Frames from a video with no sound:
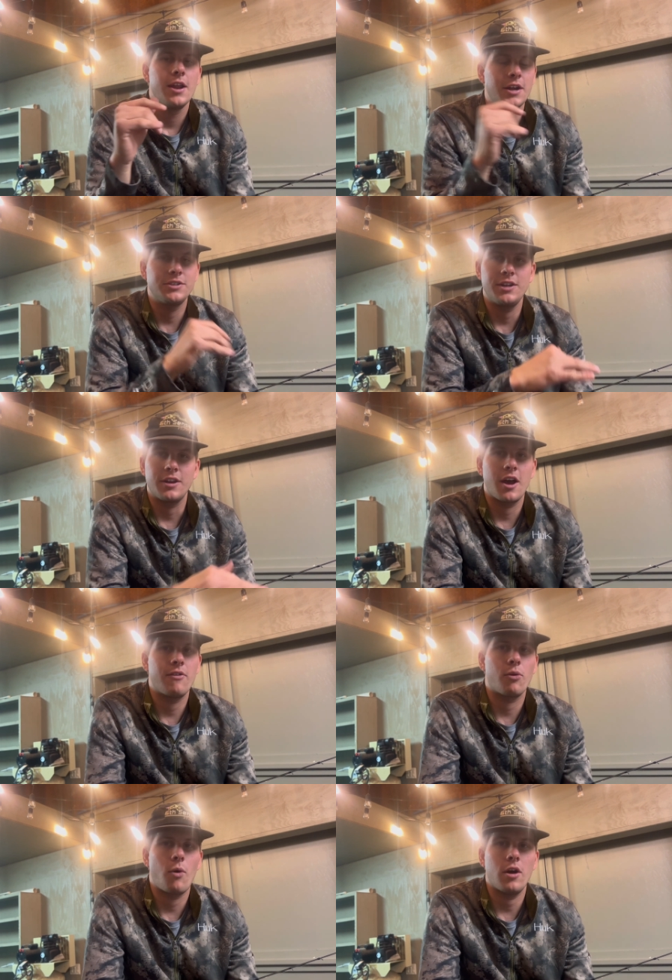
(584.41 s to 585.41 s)
I just need to
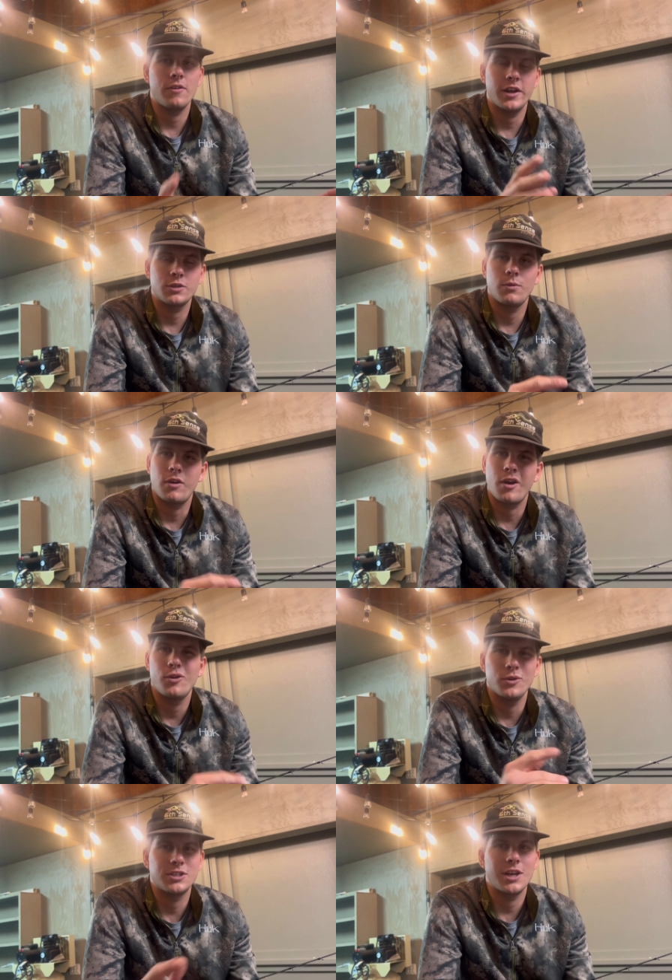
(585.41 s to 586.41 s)
cover water, that's when I'll go
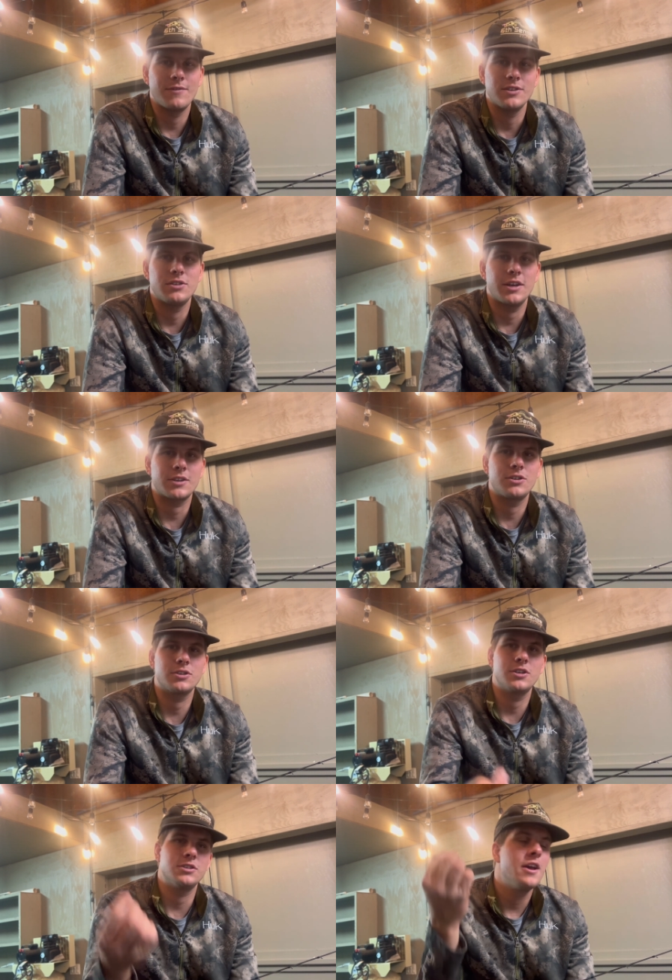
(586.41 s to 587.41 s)
to a 7.6,
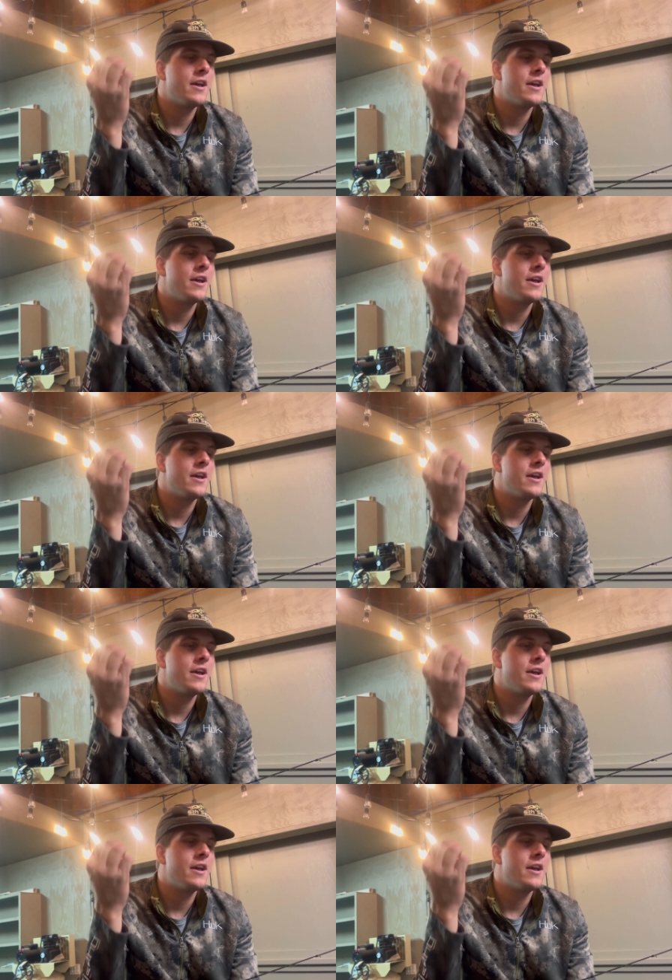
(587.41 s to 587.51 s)
just because